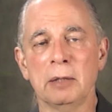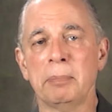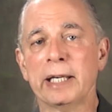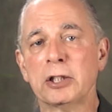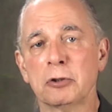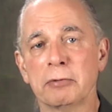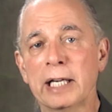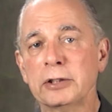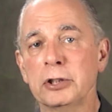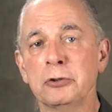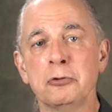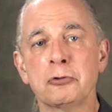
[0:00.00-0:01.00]
by
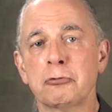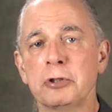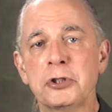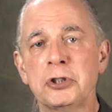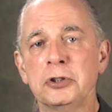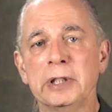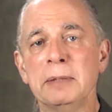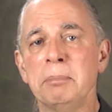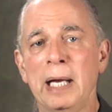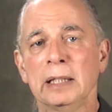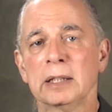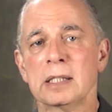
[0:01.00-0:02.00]
correcting nutritional
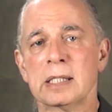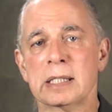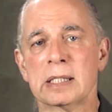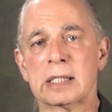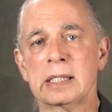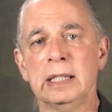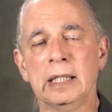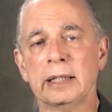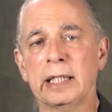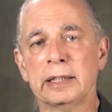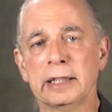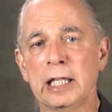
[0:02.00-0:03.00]
imbalances
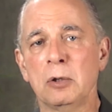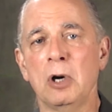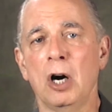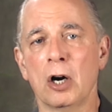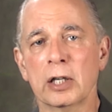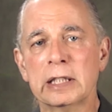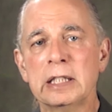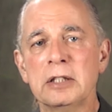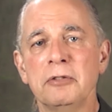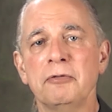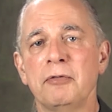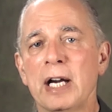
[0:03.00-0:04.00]
that allow
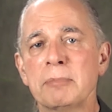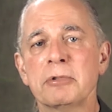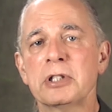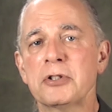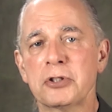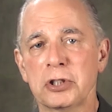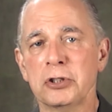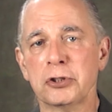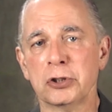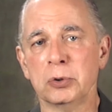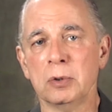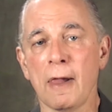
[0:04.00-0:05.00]
hardened fibrinous
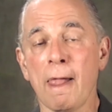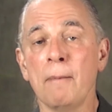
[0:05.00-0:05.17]
tissue,